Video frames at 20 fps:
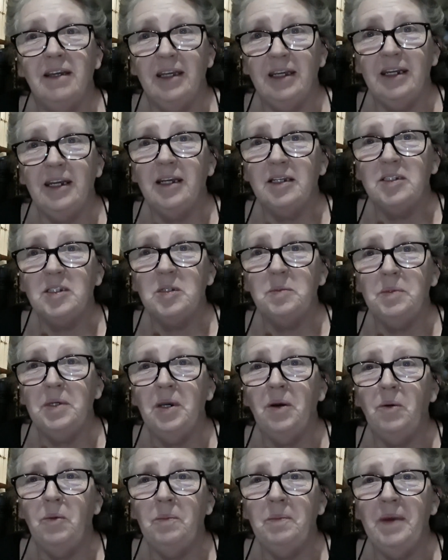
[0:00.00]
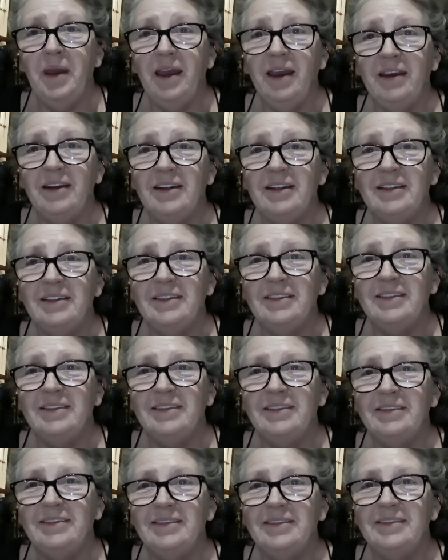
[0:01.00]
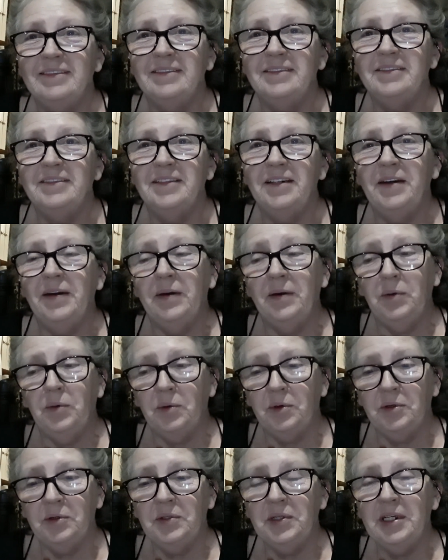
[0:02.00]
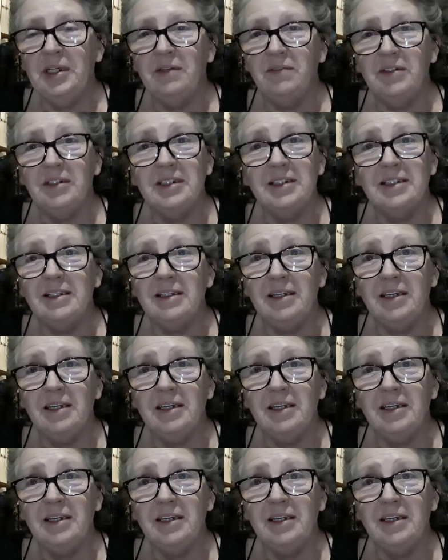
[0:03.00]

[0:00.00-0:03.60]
It has to be homemade in order to give it as a